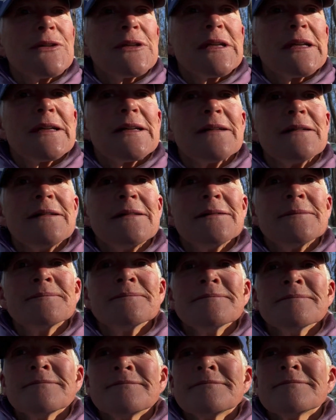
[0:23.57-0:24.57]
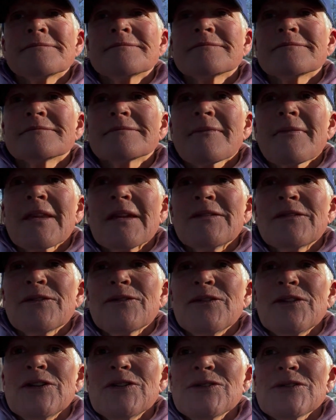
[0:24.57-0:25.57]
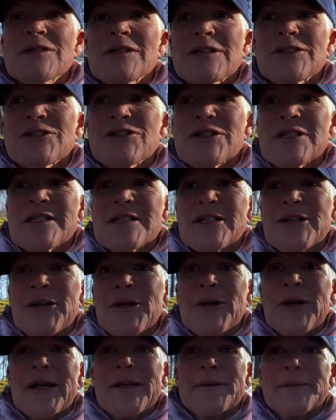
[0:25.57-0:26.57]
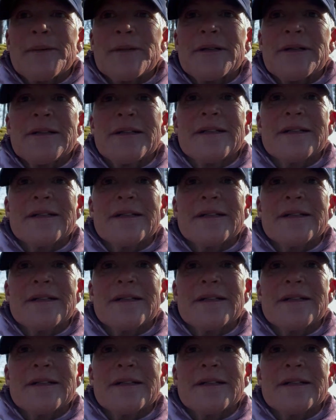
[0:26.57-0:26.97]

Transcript: hill, and the views are just incredible.